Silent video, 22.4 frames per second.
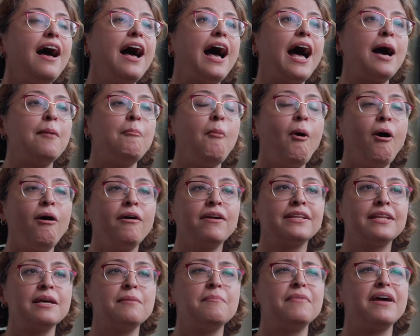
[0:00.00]
Among
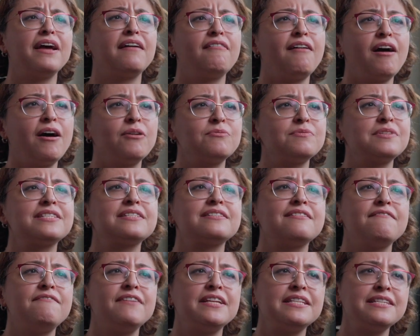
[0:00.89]
them, around
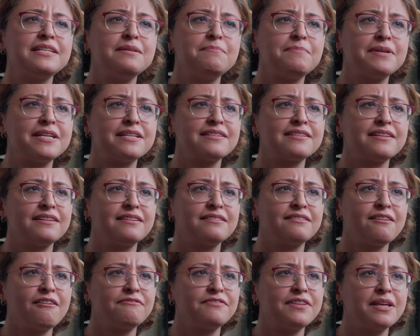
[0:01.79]

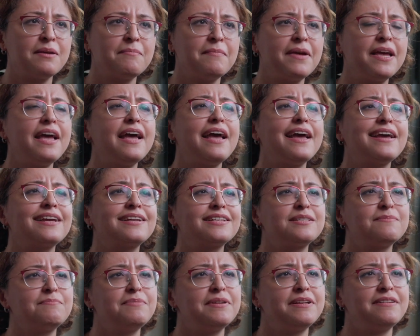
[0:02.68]
70% of them
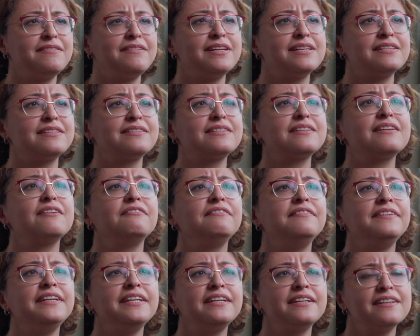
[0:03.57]
experience
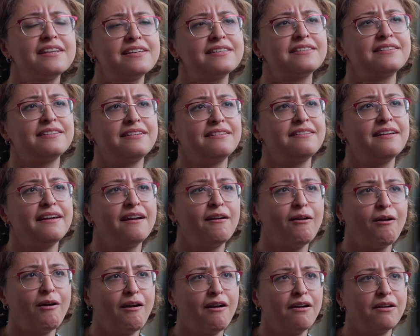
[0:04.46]
weakness in
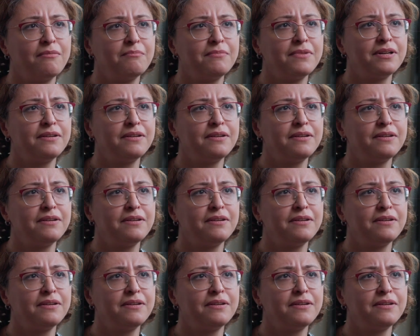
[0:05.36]
their arm.